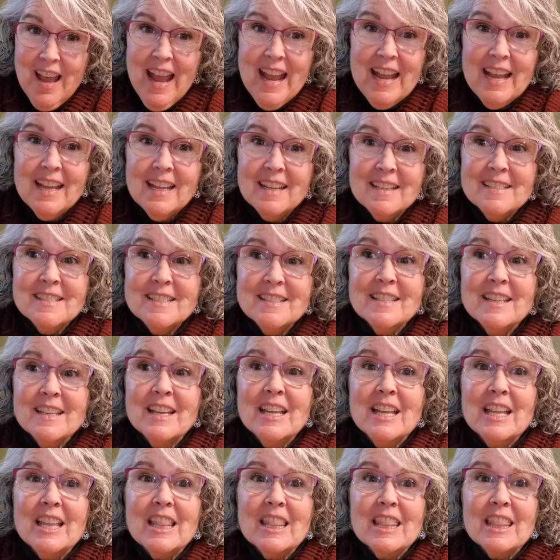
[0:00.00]
And
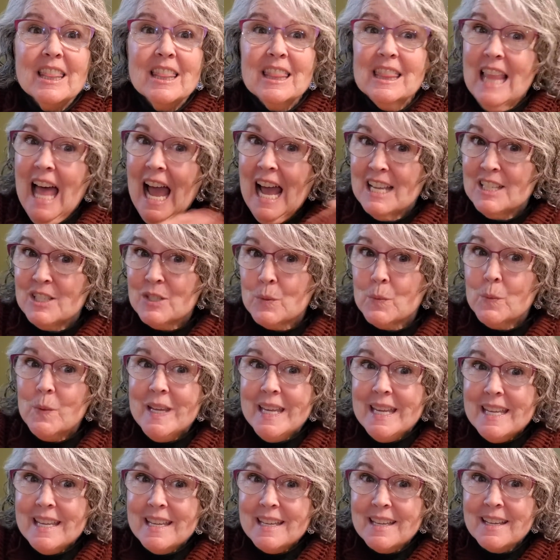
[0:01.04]
last
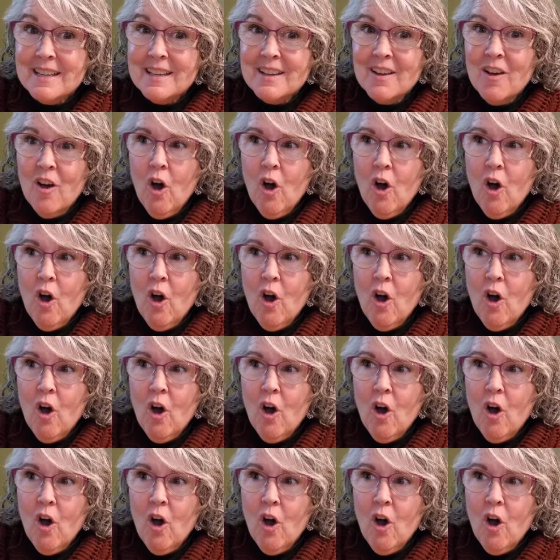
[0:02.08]
week,